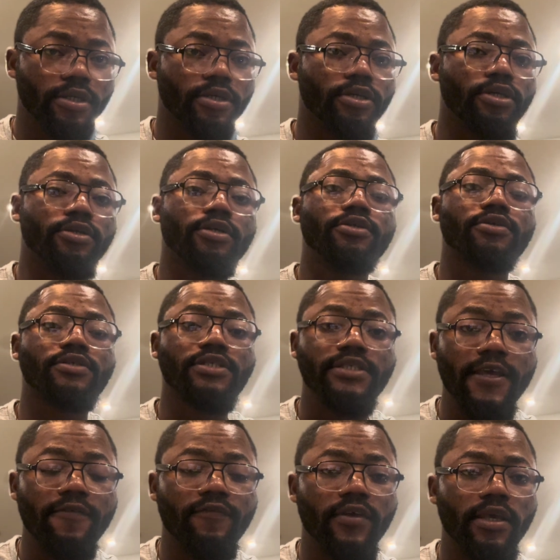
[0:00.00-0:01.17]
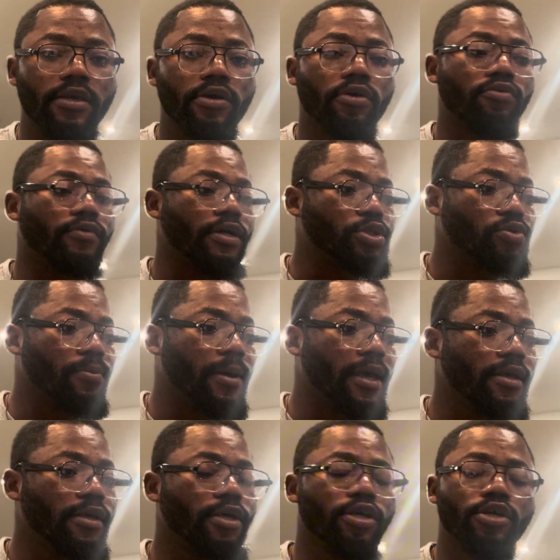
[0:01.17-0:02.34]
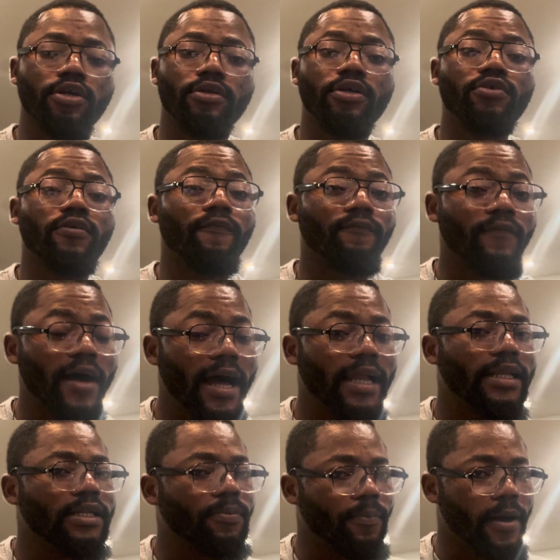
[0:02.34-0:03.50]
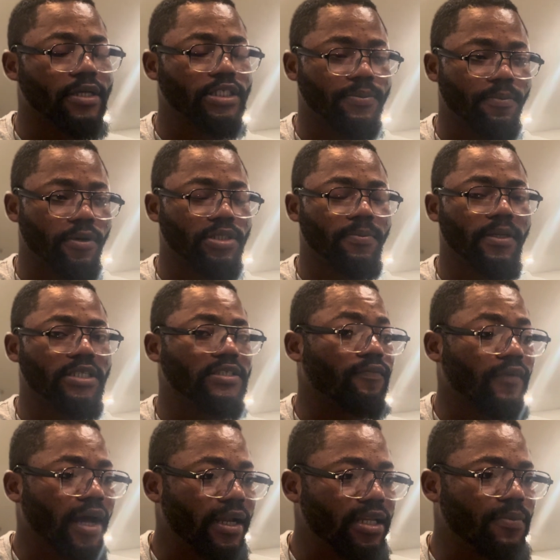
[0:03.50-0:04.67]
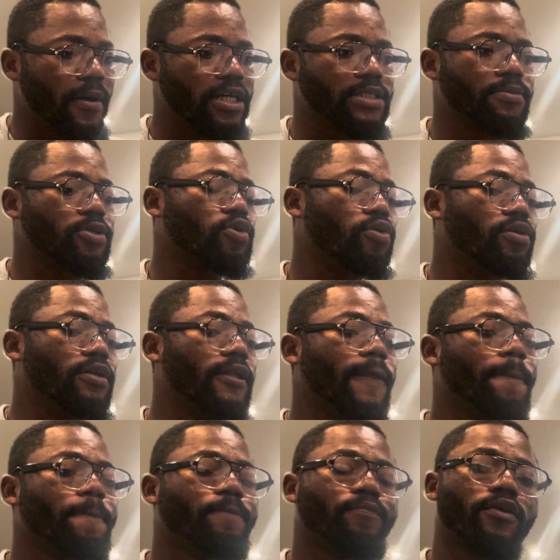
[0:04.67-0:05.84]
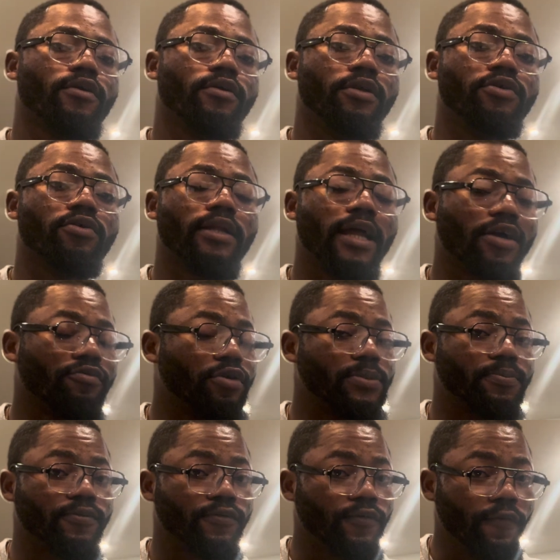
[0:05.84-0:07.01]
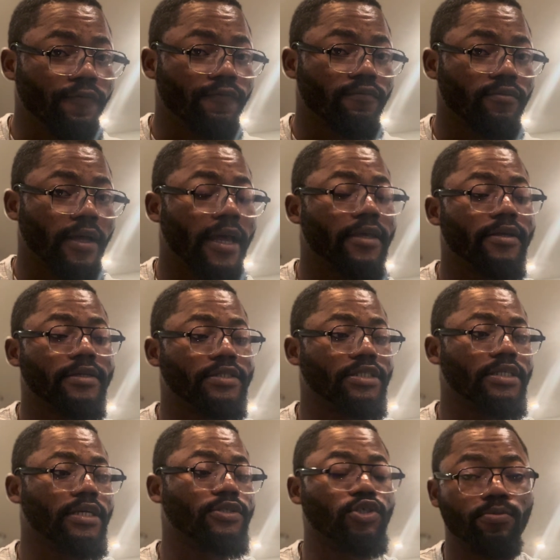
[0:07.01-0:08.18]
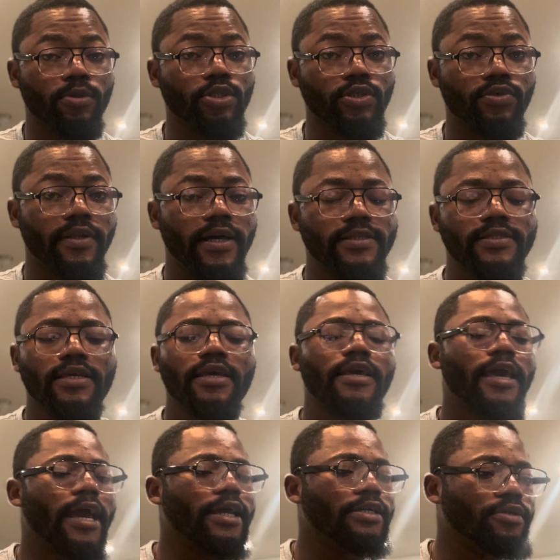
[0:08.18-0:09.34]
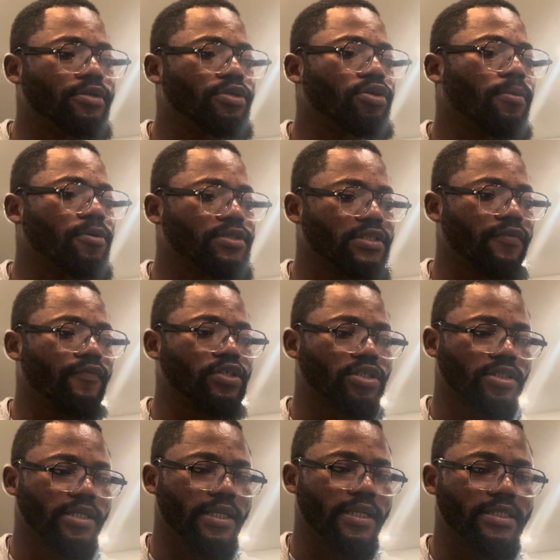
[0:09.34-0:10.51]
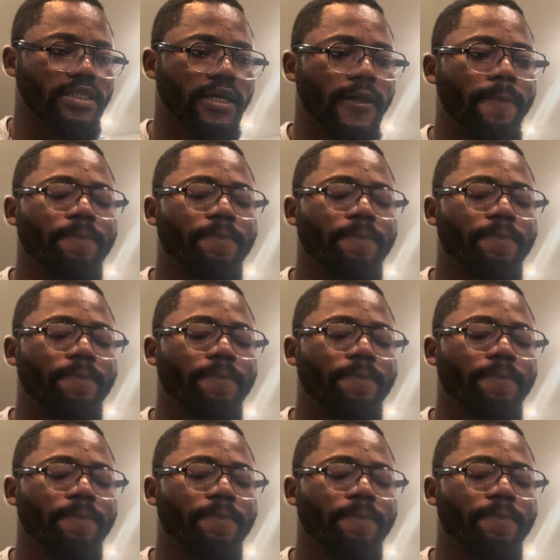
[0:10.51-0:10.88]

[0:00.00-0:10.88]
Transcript: You need your CV or resume. You need your valid passport, please. Valid passport only. You need your language proof, IELTS, you must do that. And you need your motivational letter.